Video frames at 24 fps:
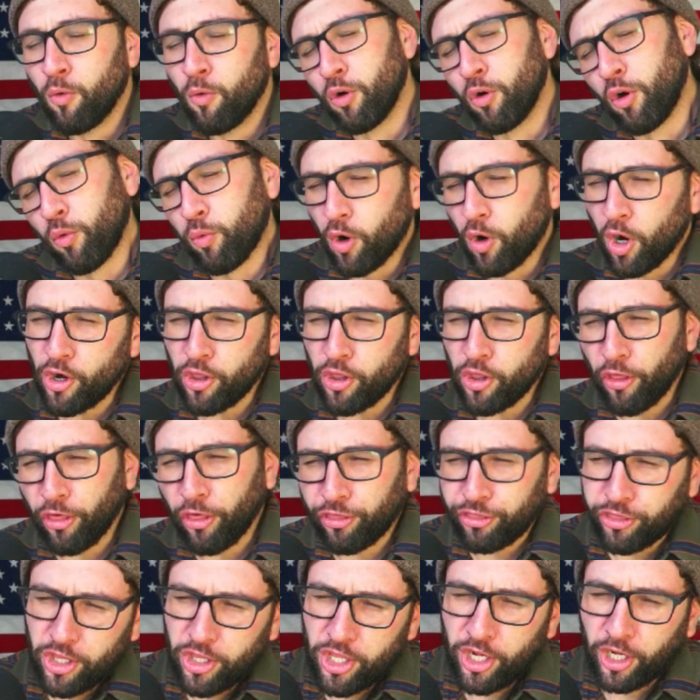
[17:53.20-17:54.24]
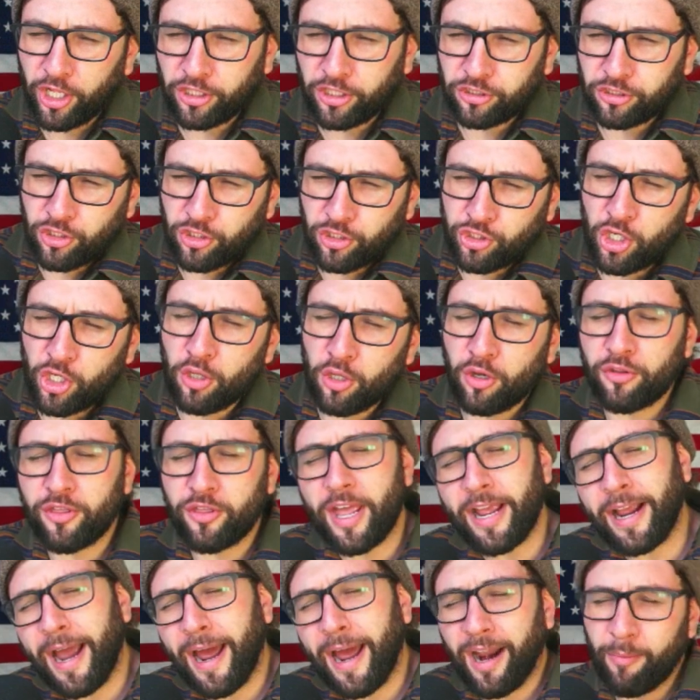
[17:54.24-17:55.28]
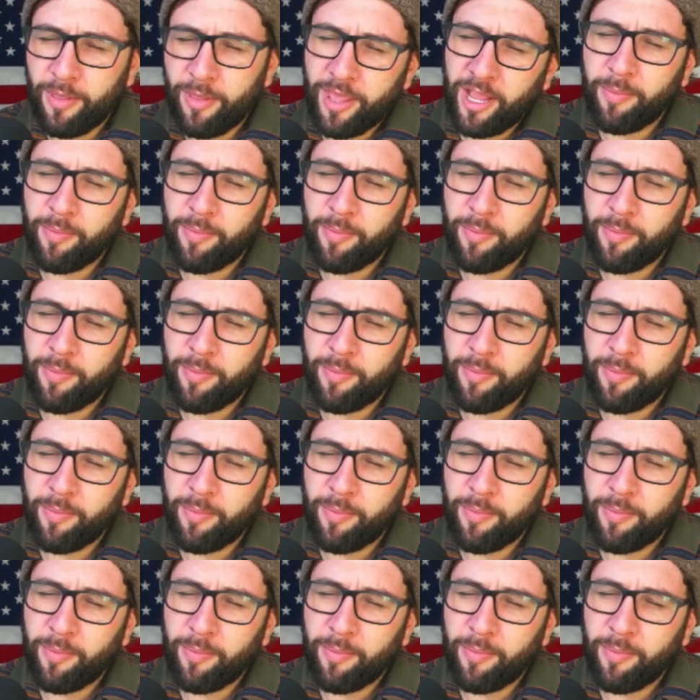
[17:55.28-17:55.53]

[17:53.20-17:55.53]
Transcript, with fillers: what do you think? It's a jeweler. They got to make money